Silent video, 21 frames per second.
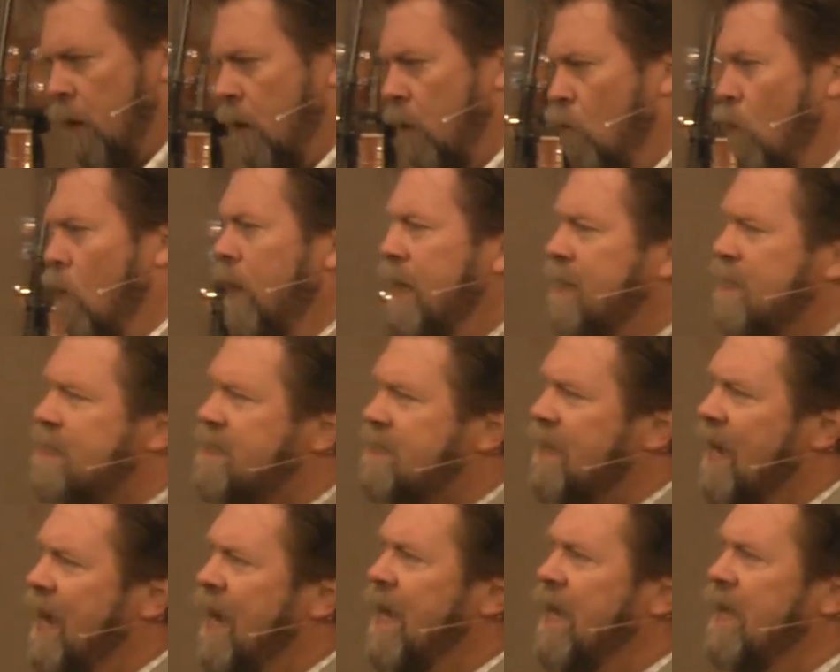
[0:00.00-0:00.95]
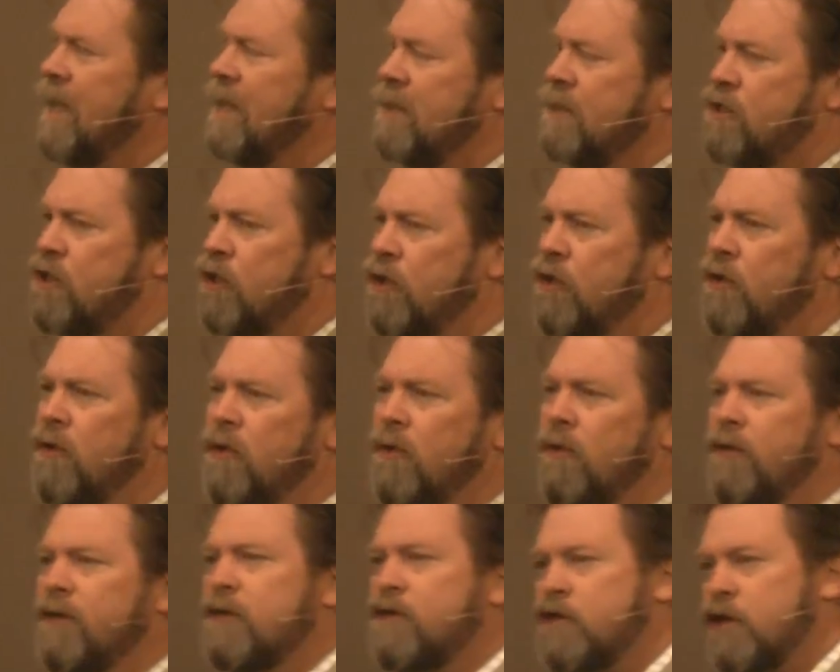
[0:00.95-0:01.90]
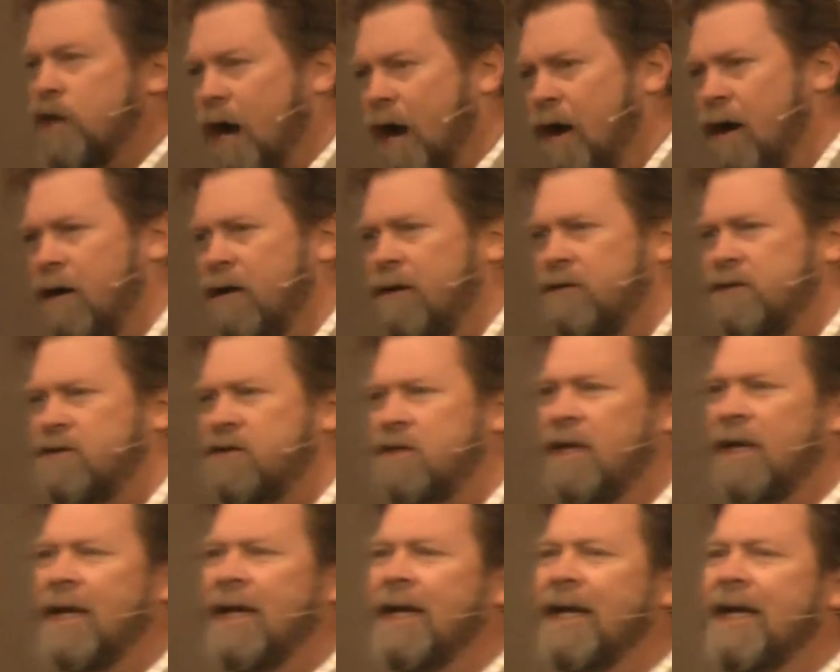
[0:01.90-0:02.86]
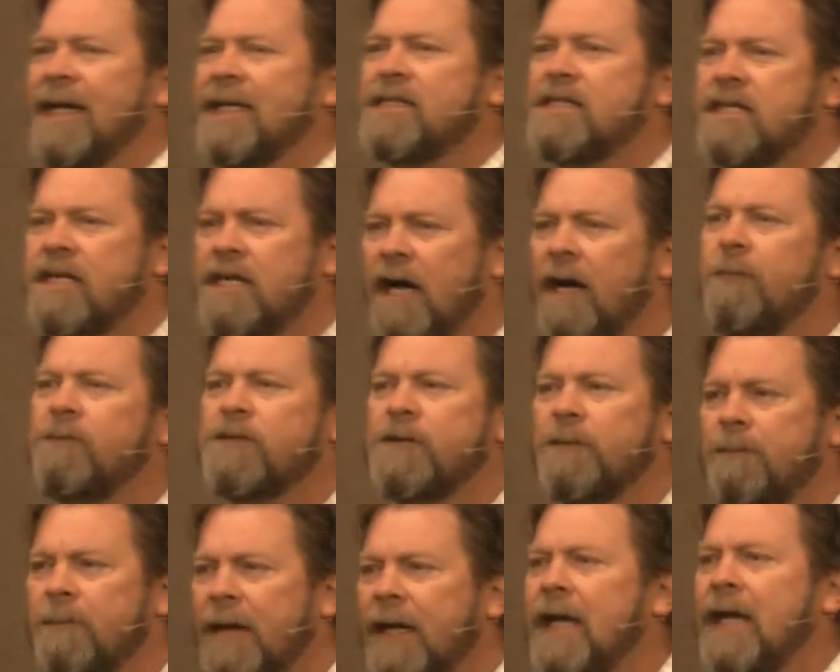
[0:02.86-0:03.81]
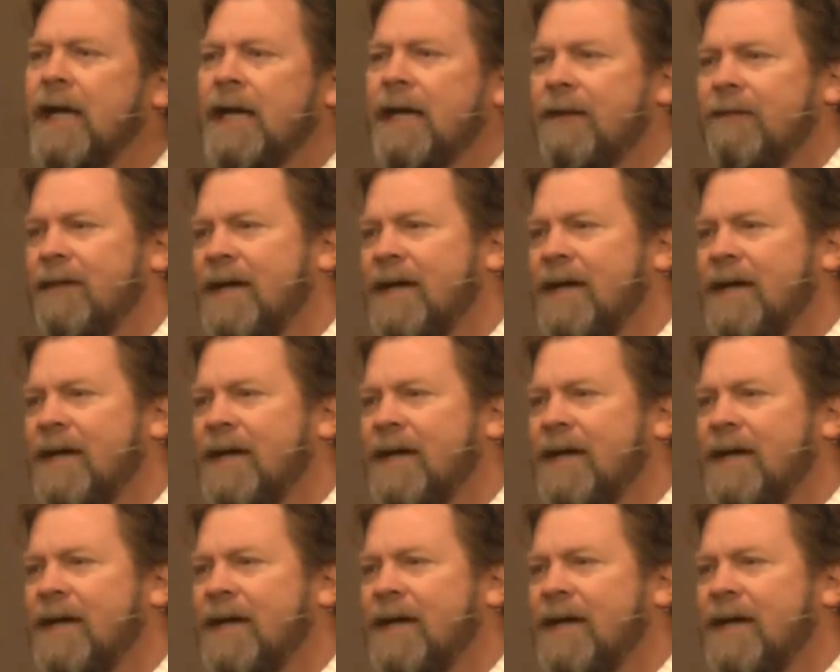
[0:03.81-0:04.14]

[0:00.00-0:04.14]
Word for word: what he's saying to the church is come to me.